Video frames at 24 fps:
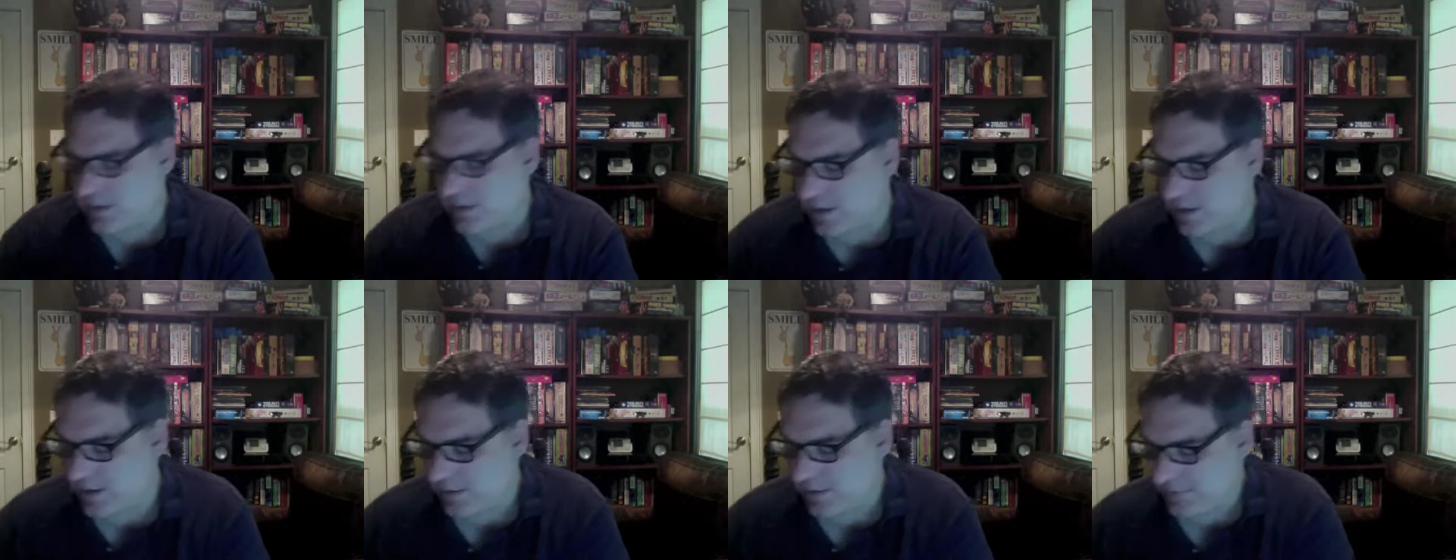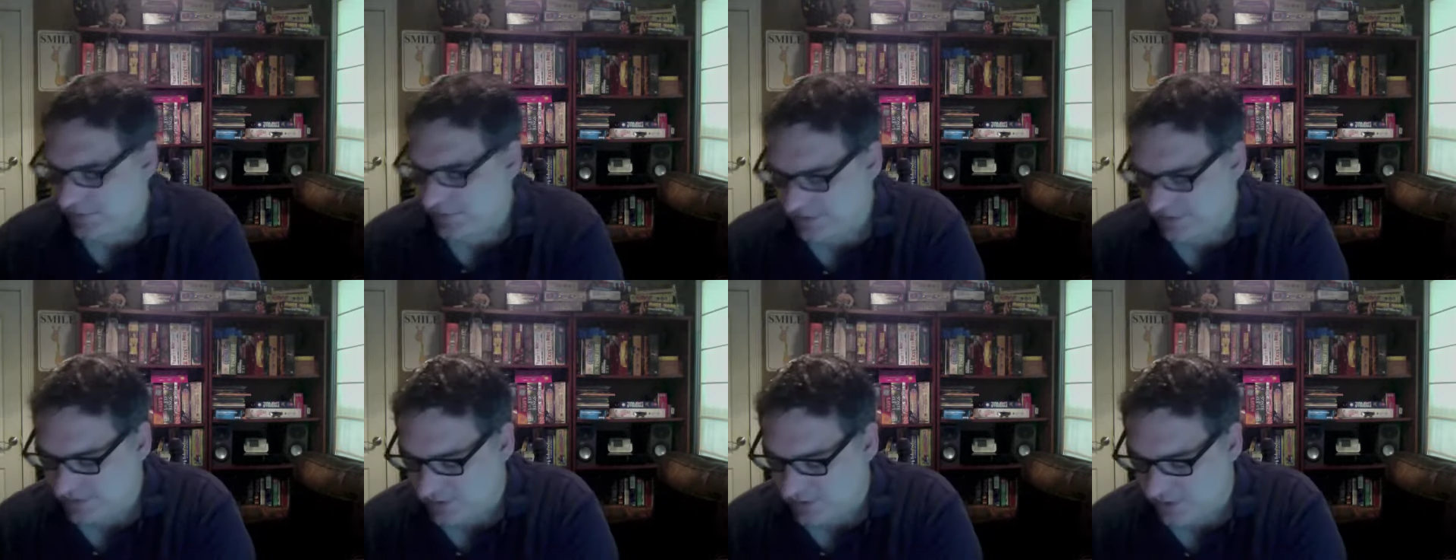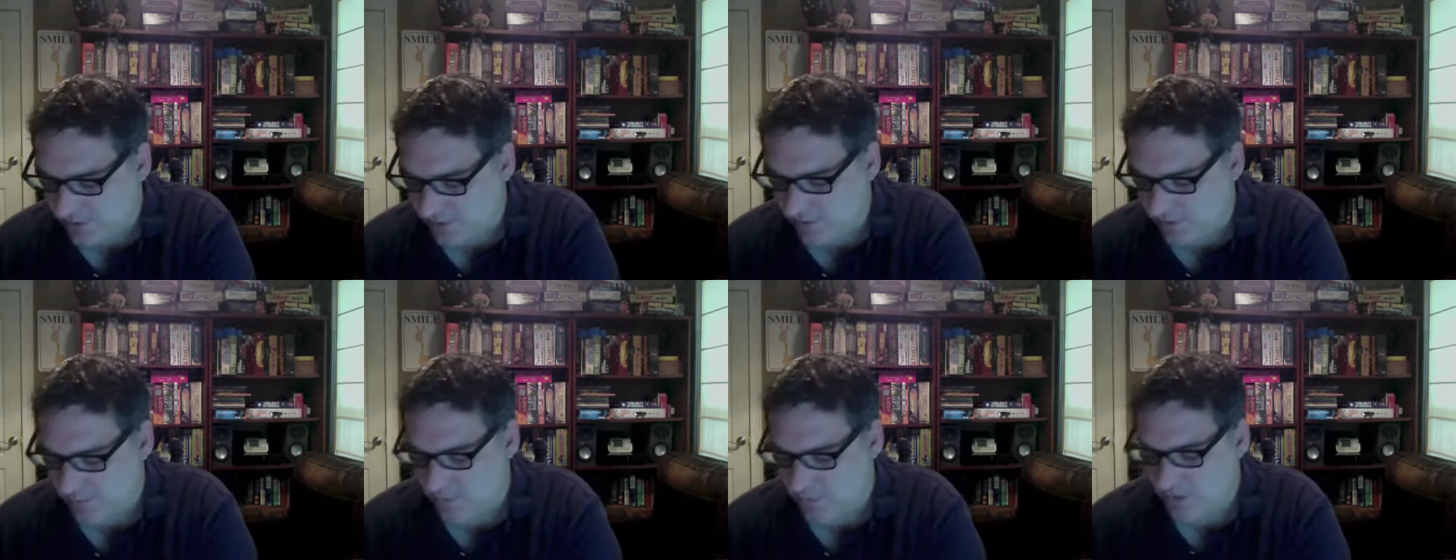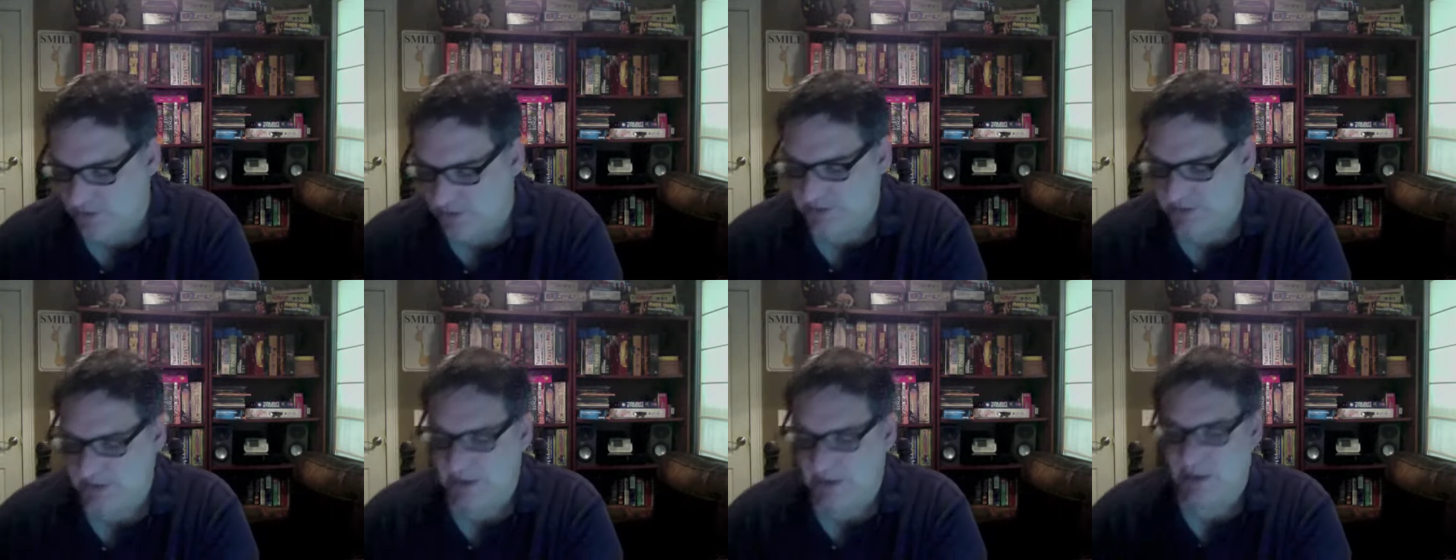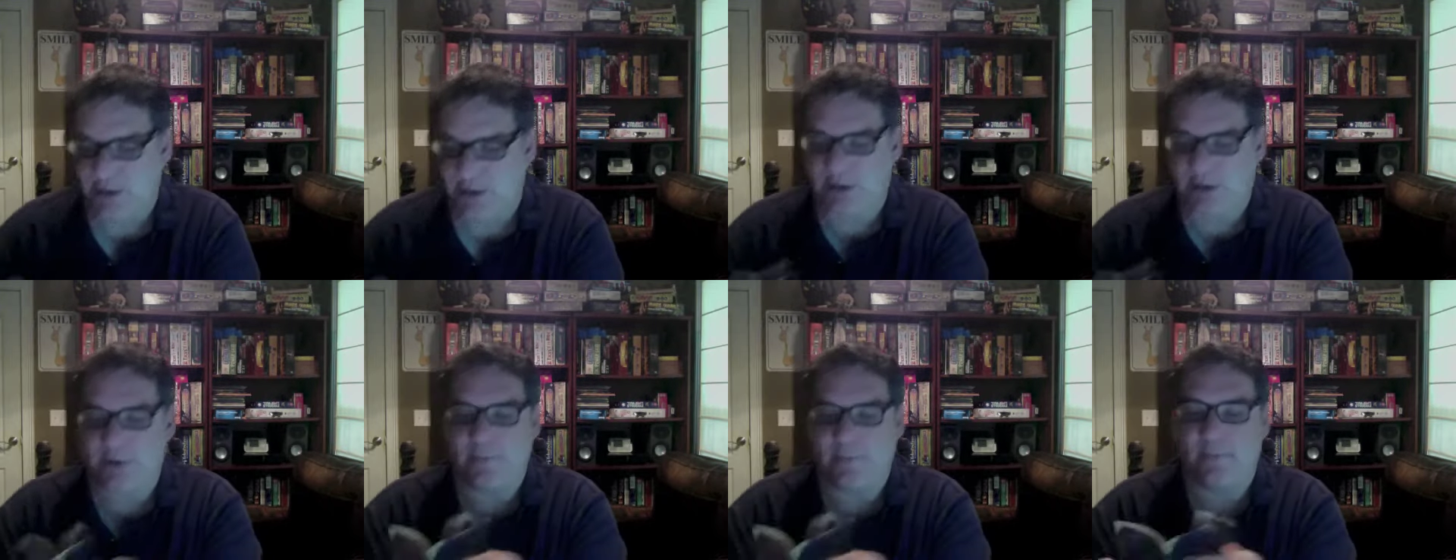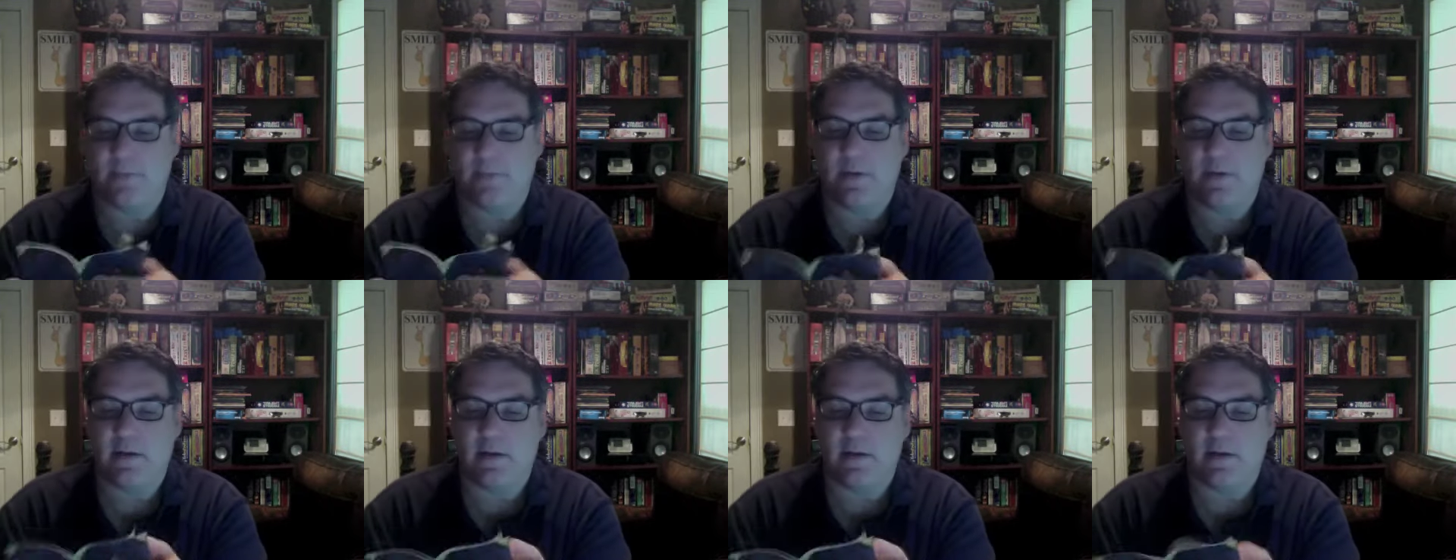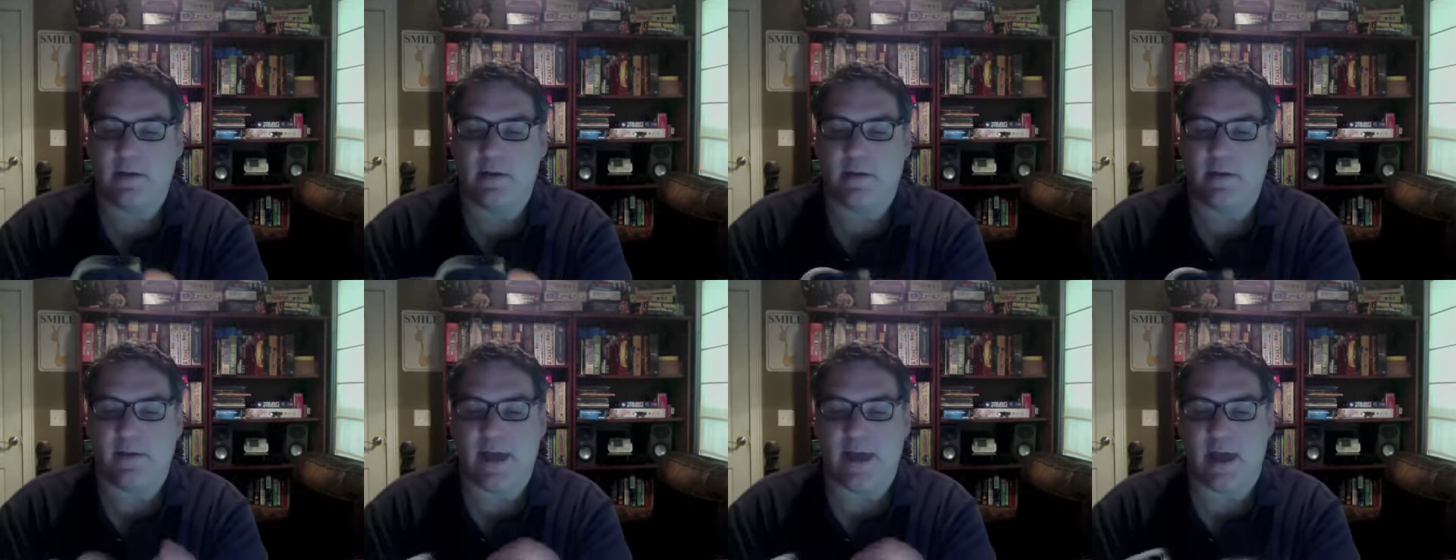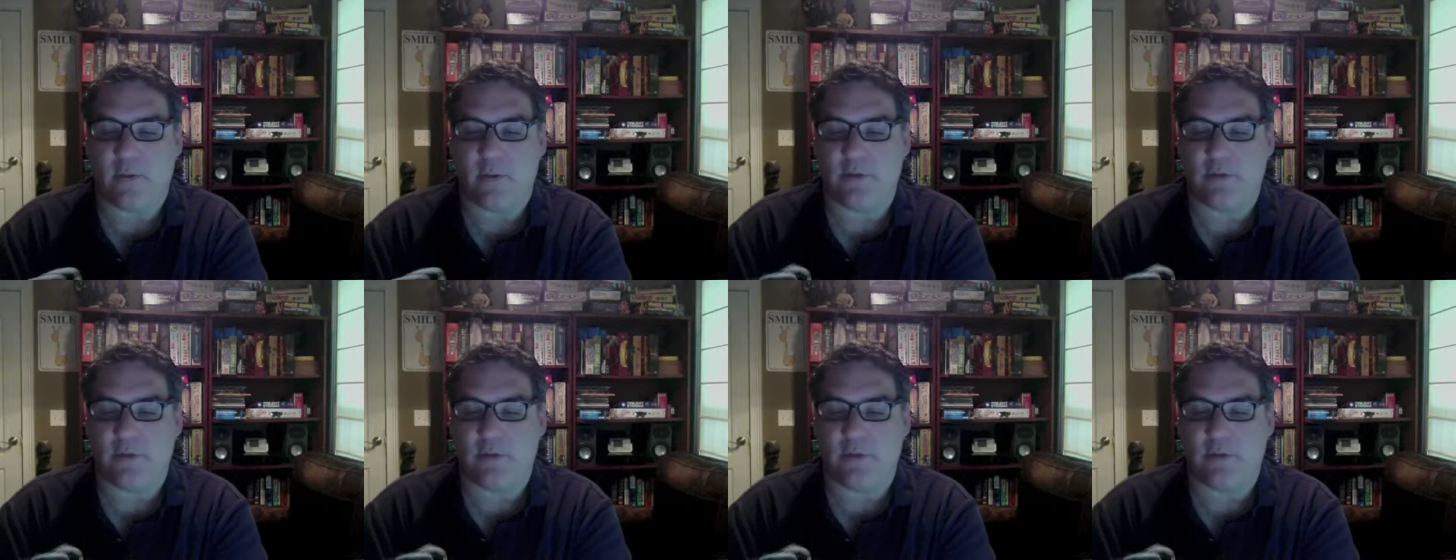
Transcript: these other books here that